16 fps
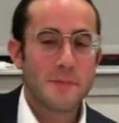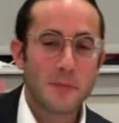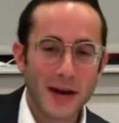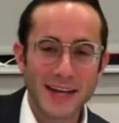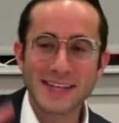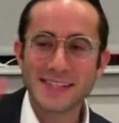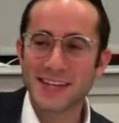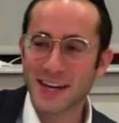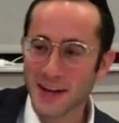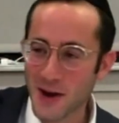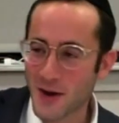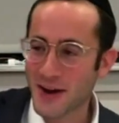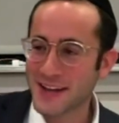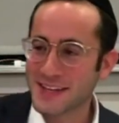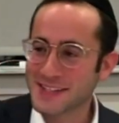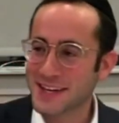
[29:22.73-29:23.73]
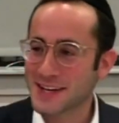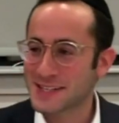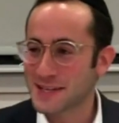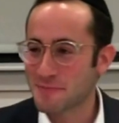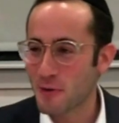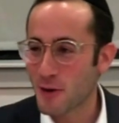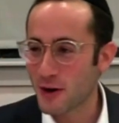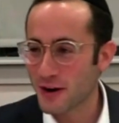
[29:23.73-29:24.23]
but he's going to go and he's going to
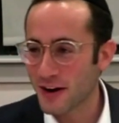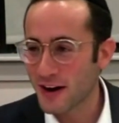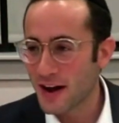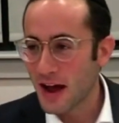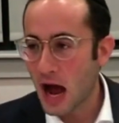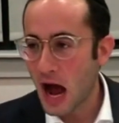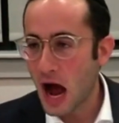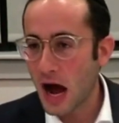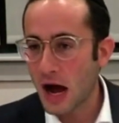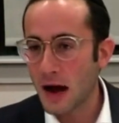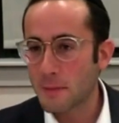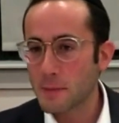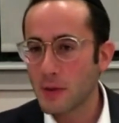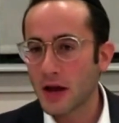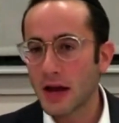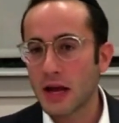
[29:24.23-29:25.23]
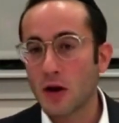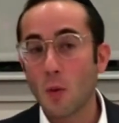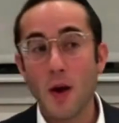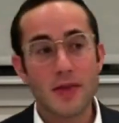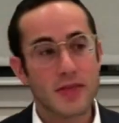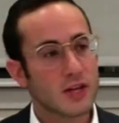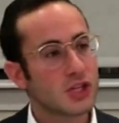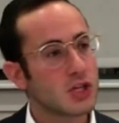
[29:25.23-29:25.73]
support her in a
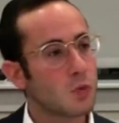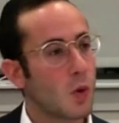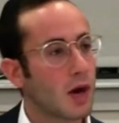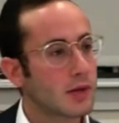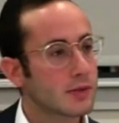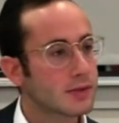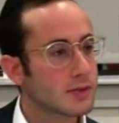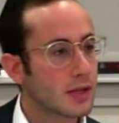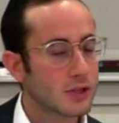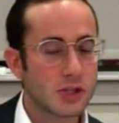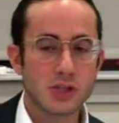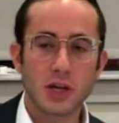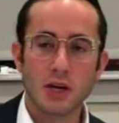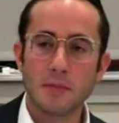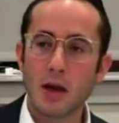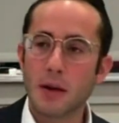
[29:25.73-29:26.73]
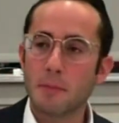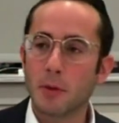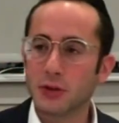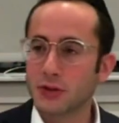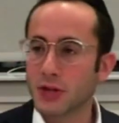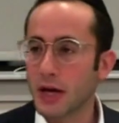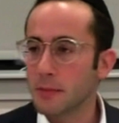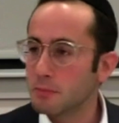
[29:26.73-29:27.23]
way that she wants, that she's going to be a
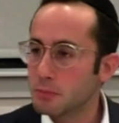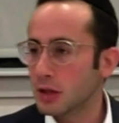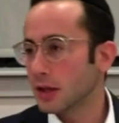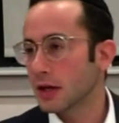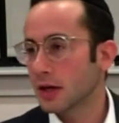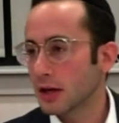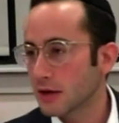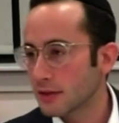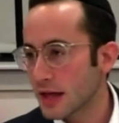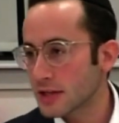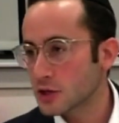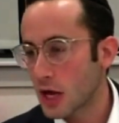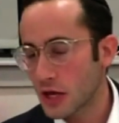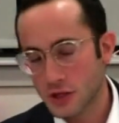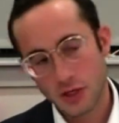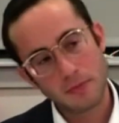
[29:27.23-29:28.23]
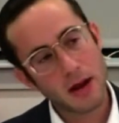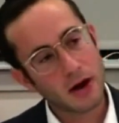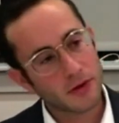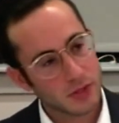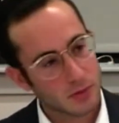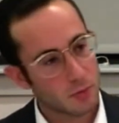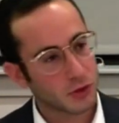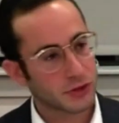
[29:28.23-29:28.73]
multi-billionaire. And she
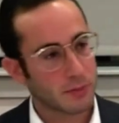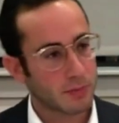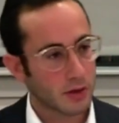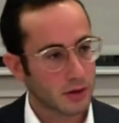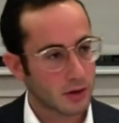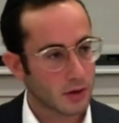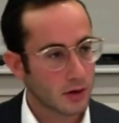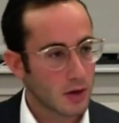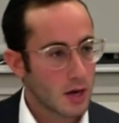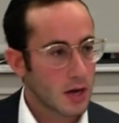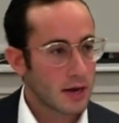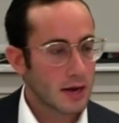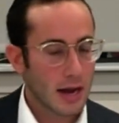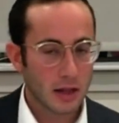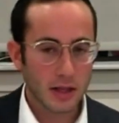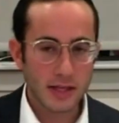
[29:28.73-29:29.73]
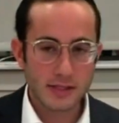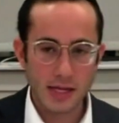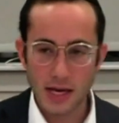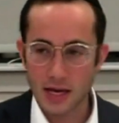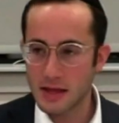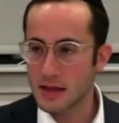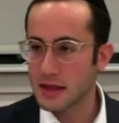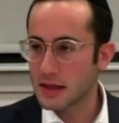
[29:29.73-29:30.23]
marries a multi-billionaire. Now let's
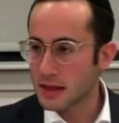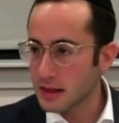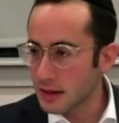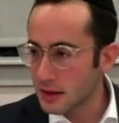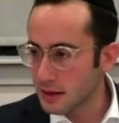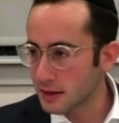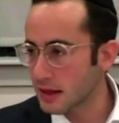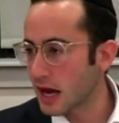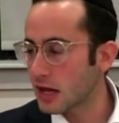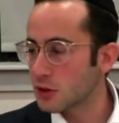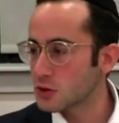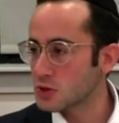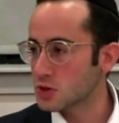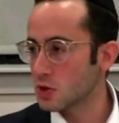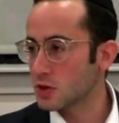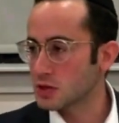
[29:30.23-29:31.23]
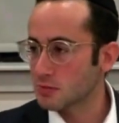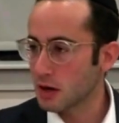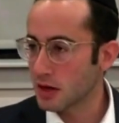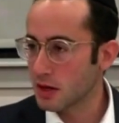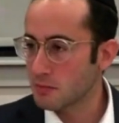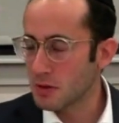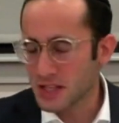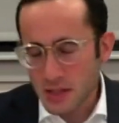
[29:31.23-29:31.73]
say the guy loses all his
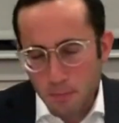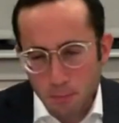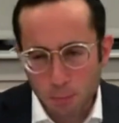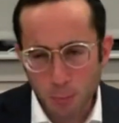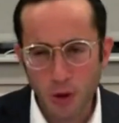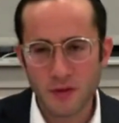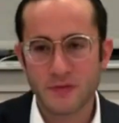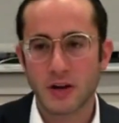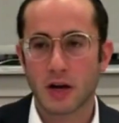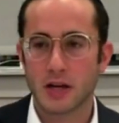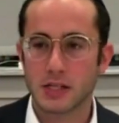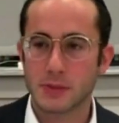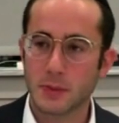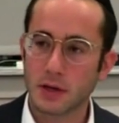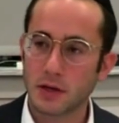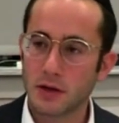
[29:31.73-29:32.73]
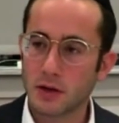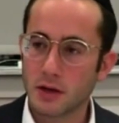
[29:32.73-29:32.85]
money, but he's a perfect husband.